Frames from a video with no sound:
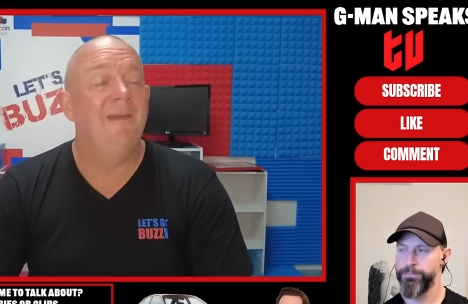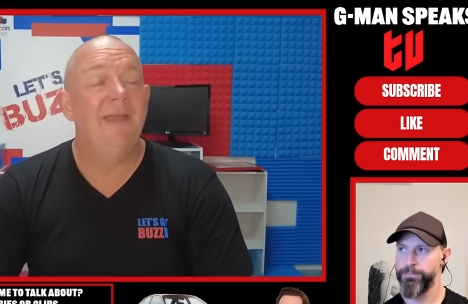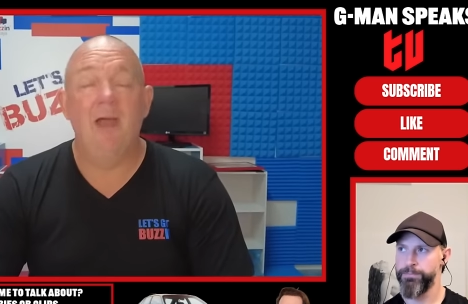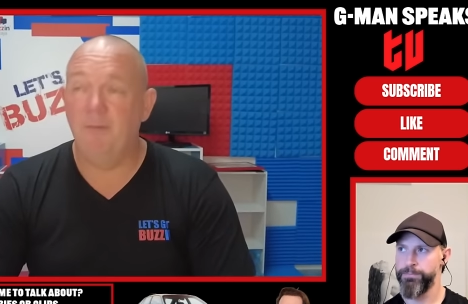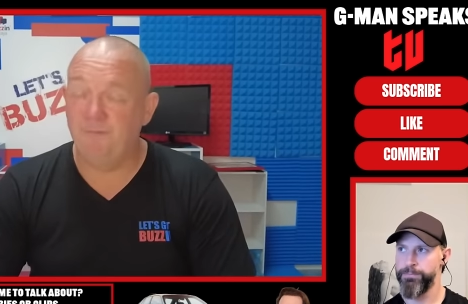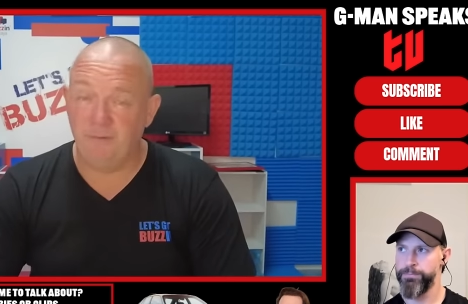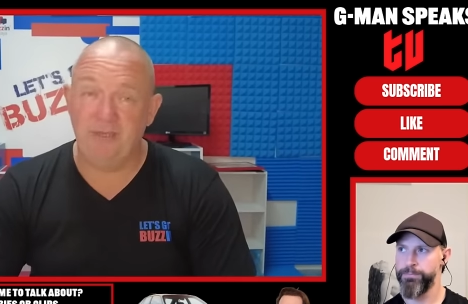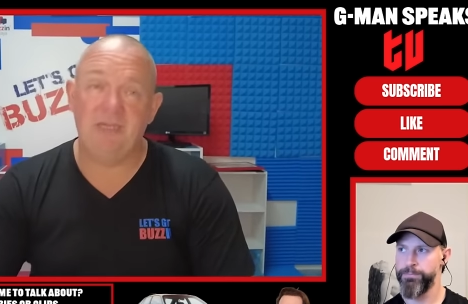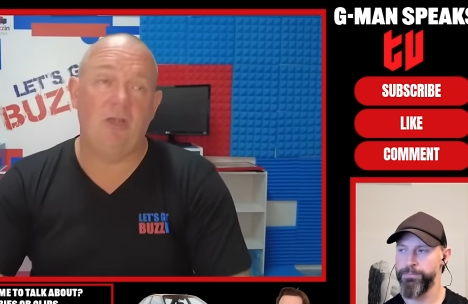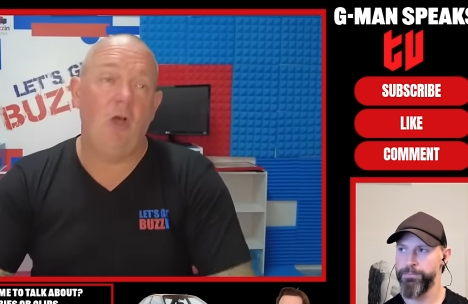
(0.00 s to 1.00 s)
Speaker 1: I'm a
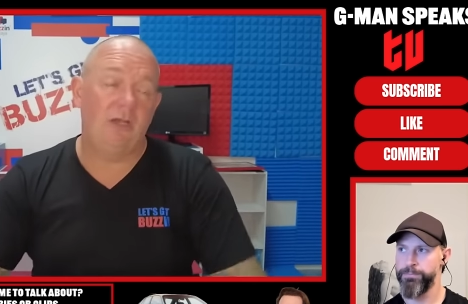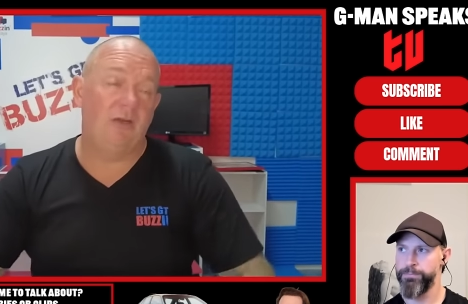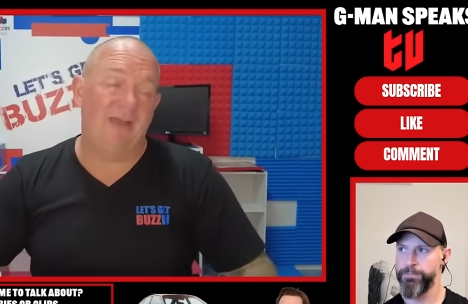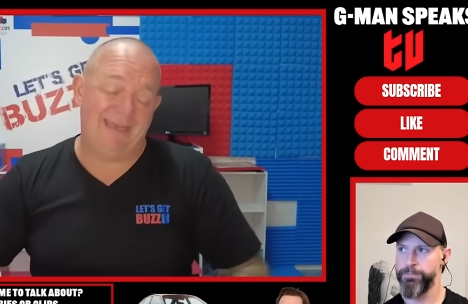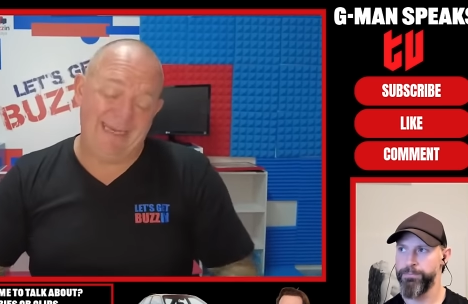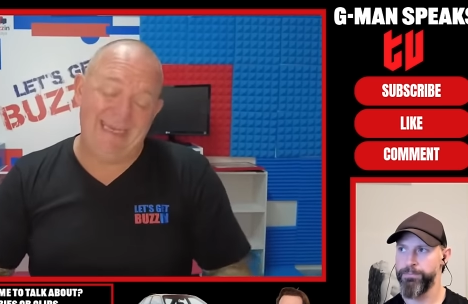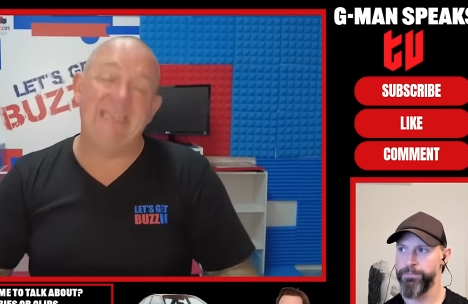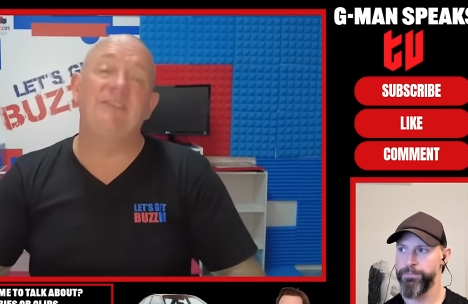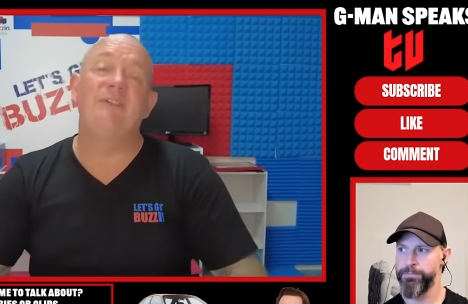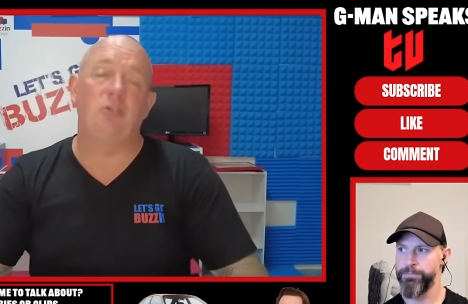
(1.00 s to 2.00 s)
very kind of like
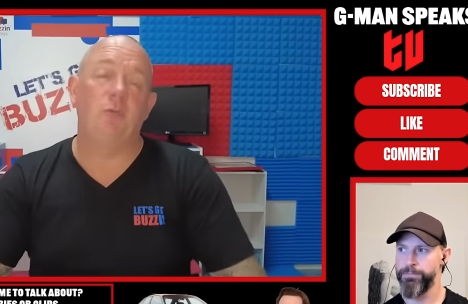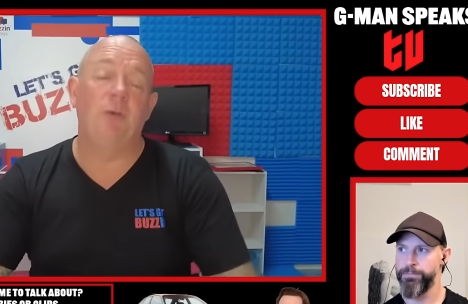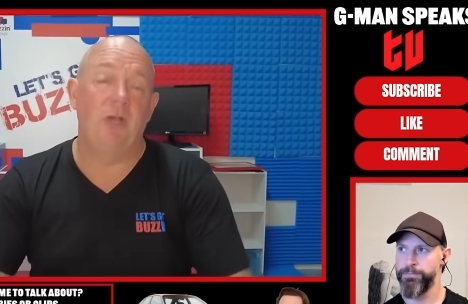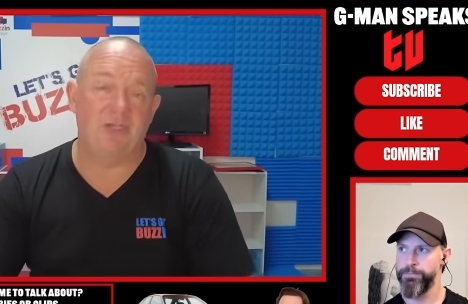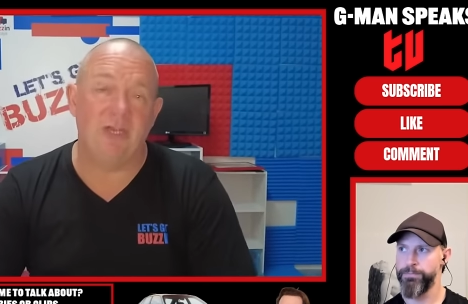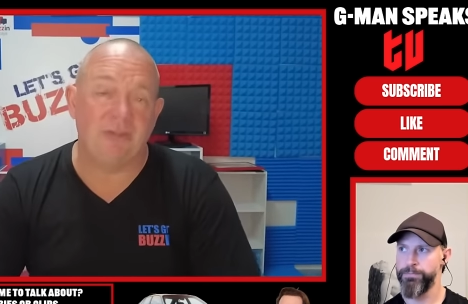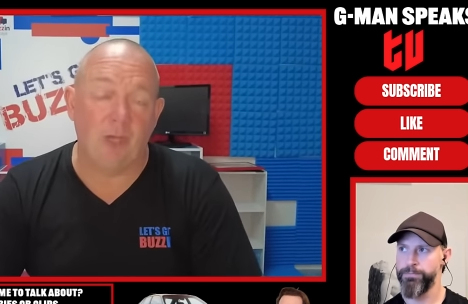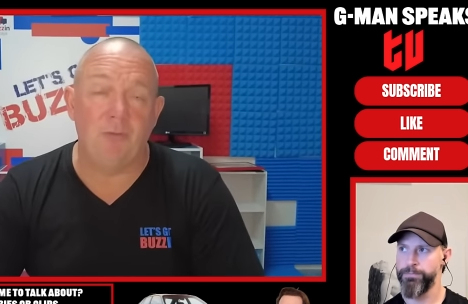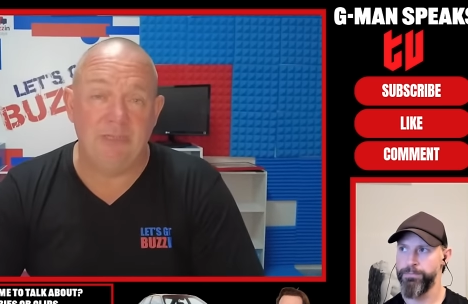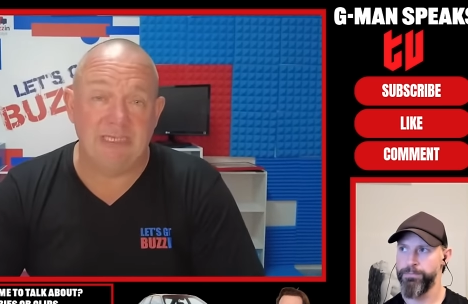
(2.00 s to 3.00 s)
individual person. I
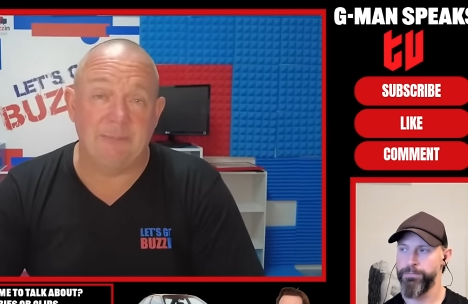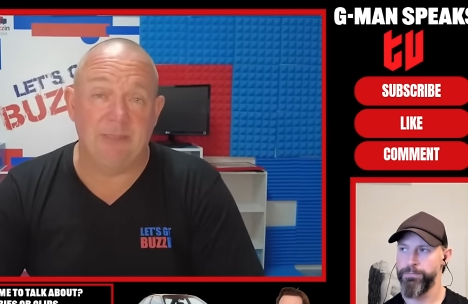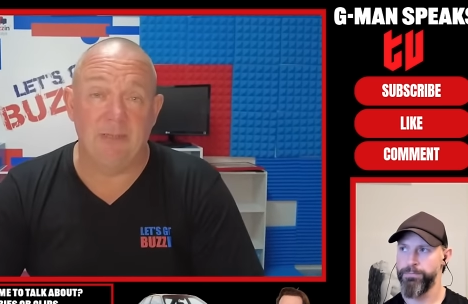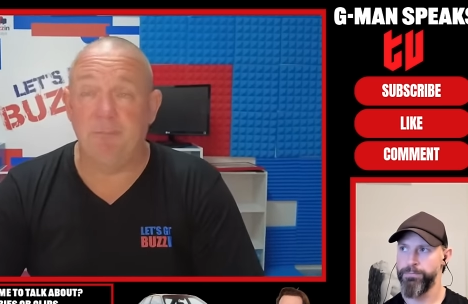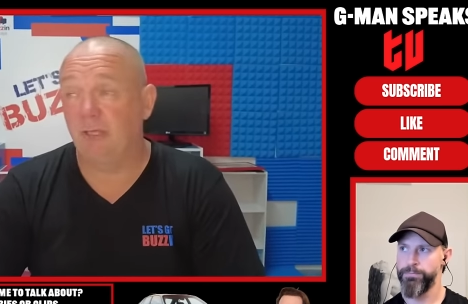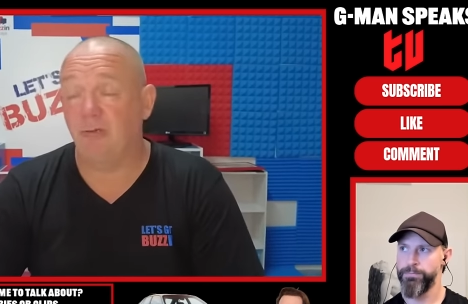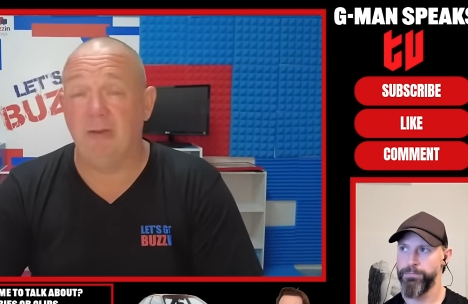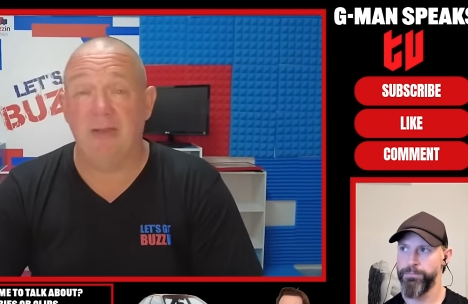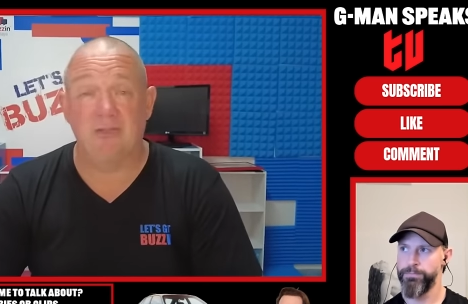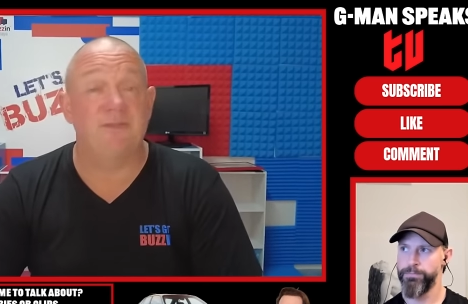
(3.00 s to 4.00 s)
don't need to be in a big
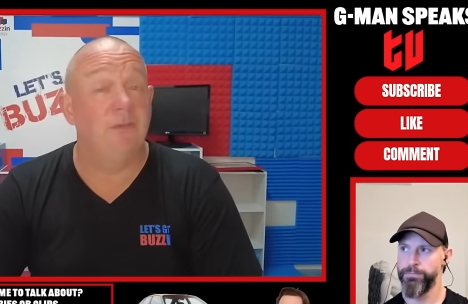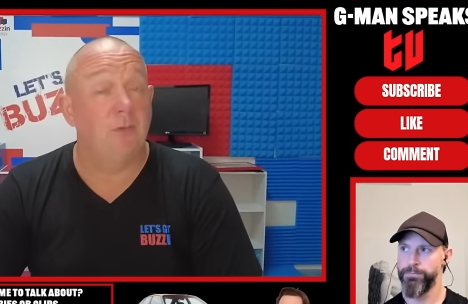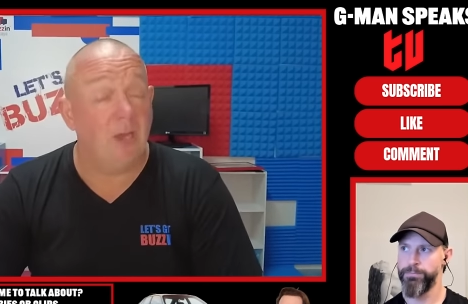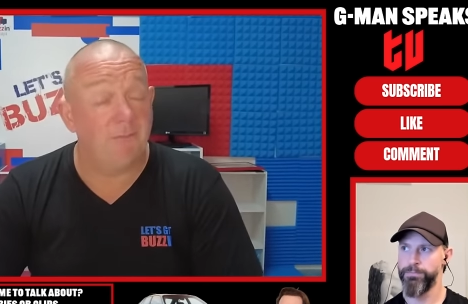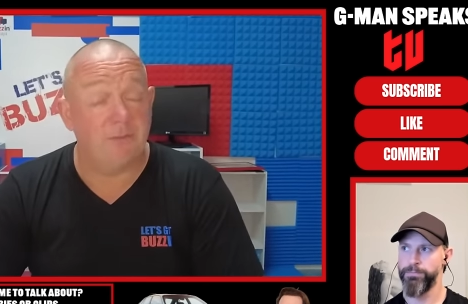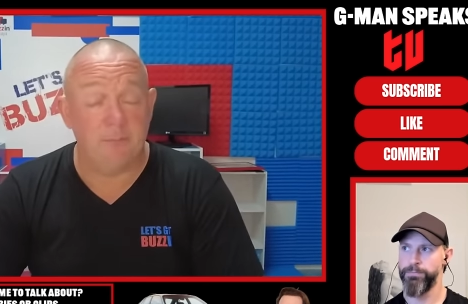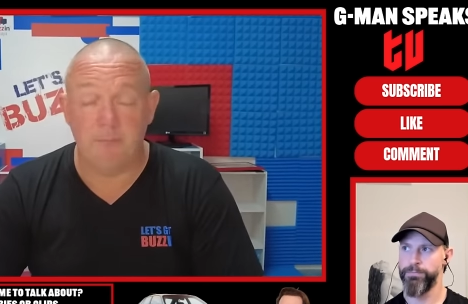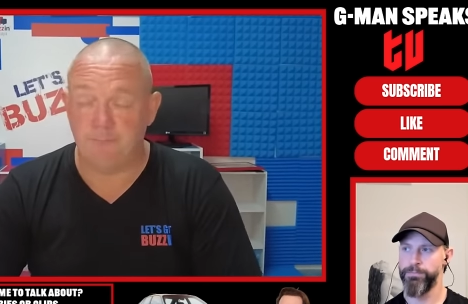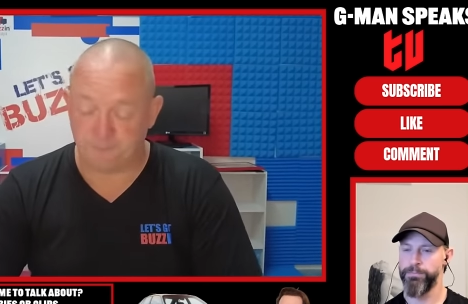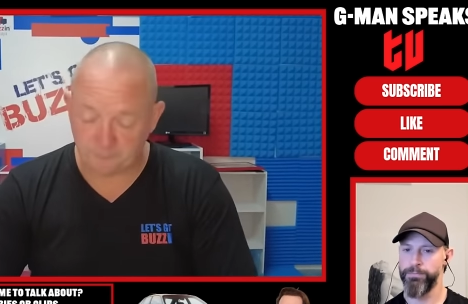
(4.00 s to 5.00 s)
crowd to feel comfortable.